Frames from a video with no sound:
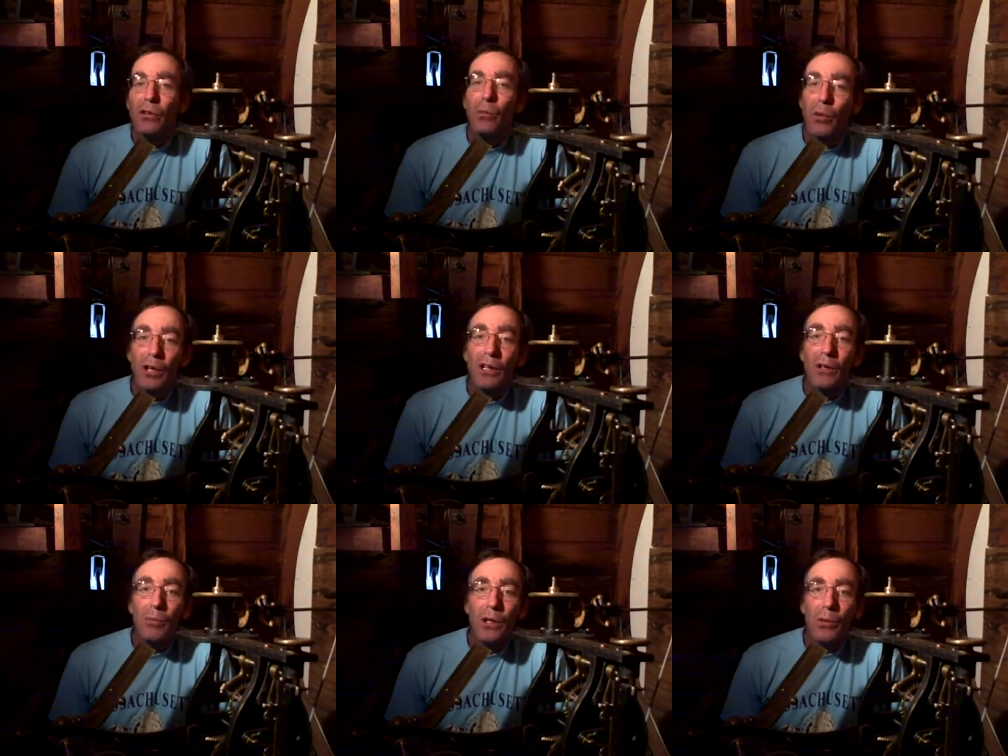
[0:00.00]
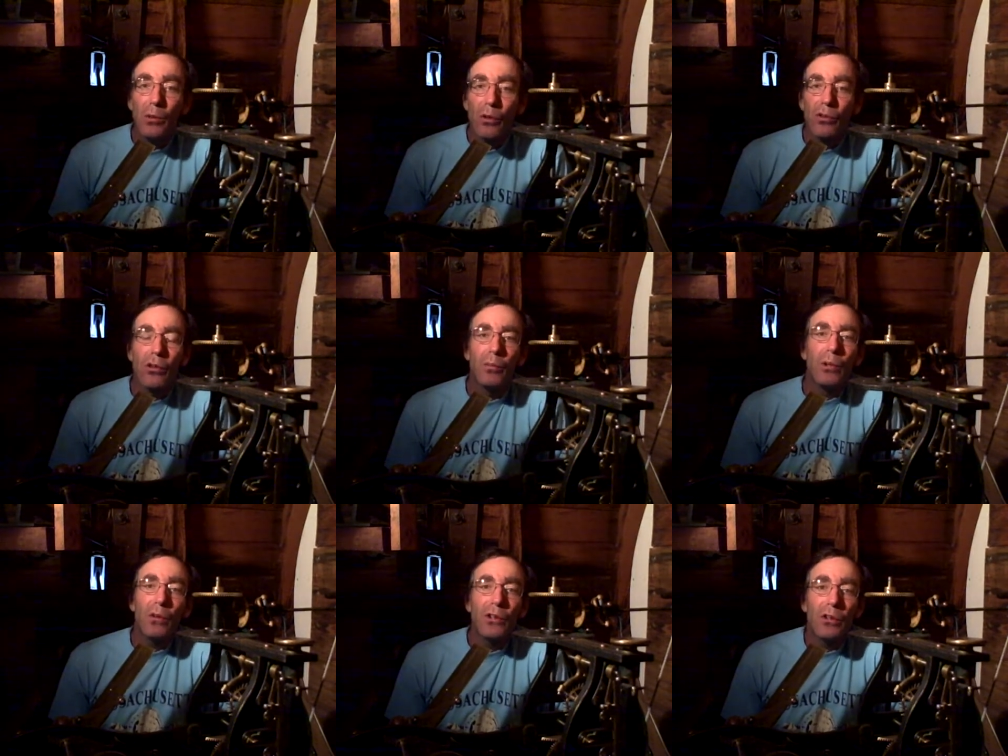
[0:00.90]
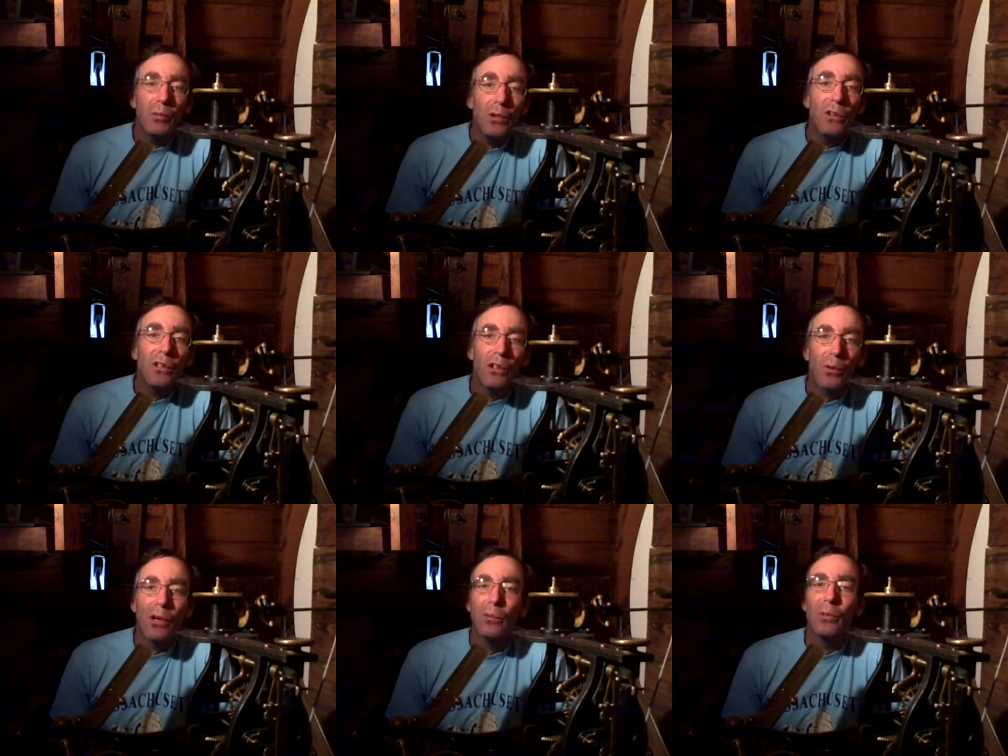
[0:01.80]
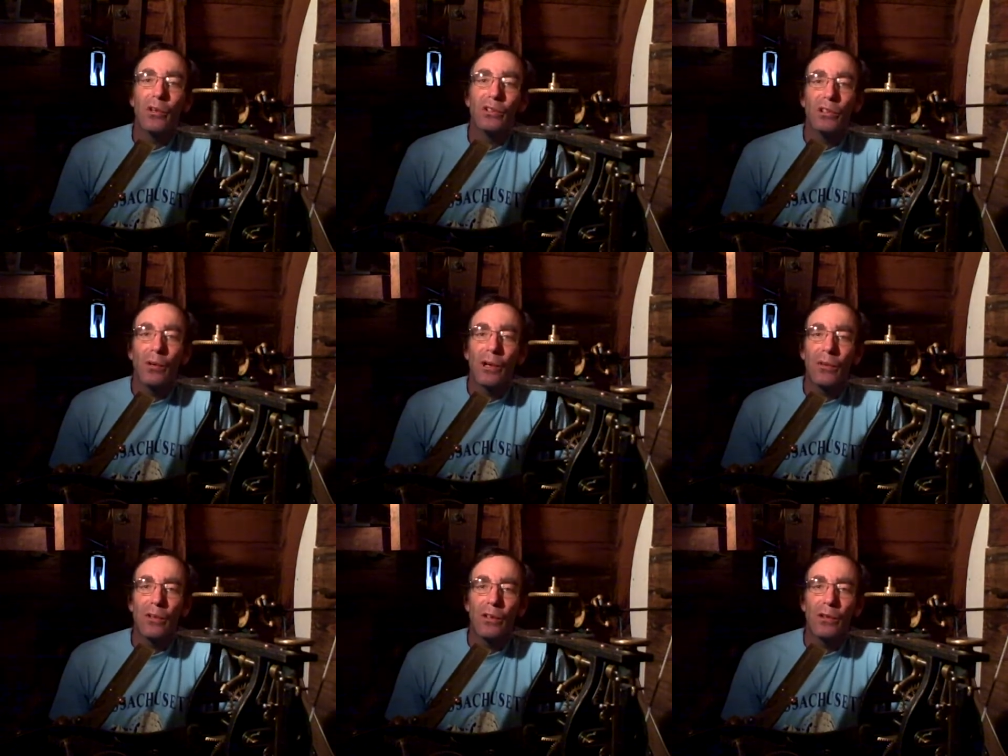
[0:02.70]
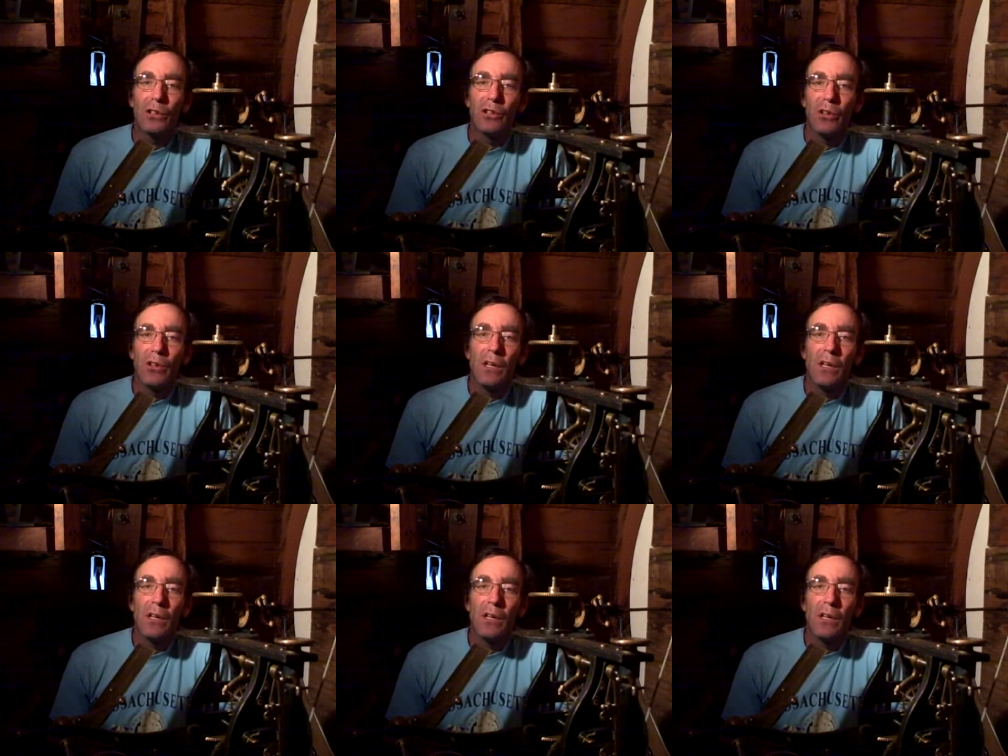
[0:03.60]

to bring in people to build a community around books and around literature.